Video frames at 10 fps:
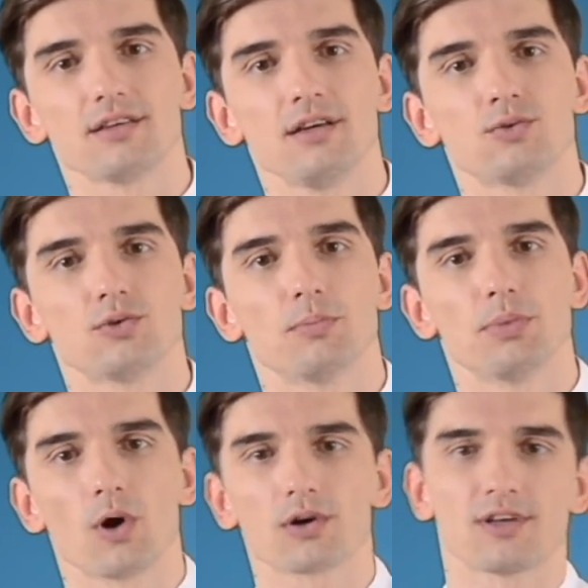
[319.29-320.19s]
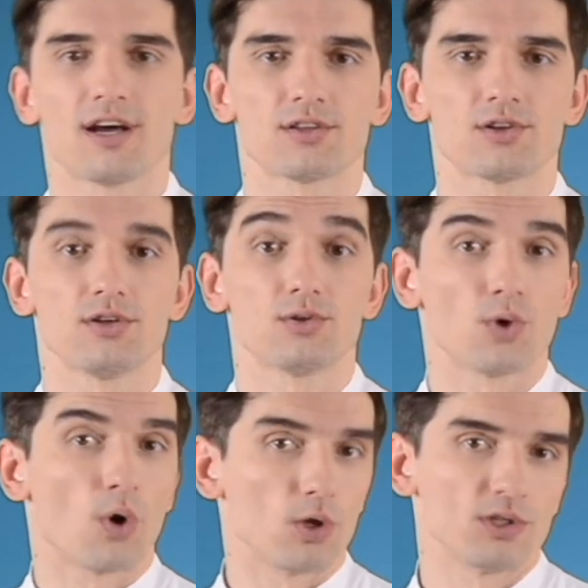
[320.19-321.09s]
into the blocked artery to
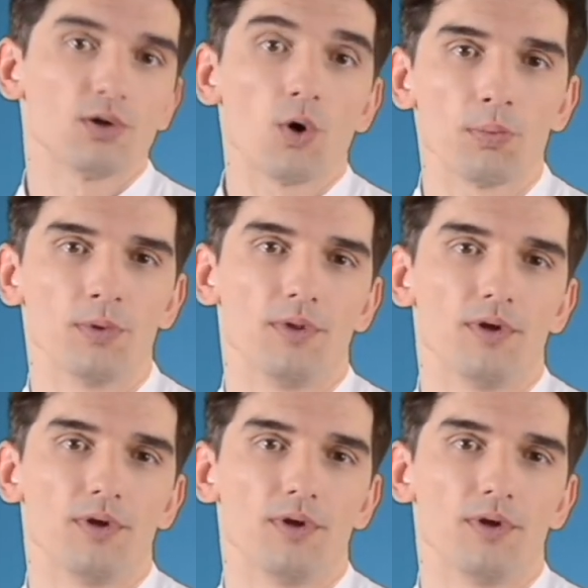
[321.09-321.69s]
hold it open.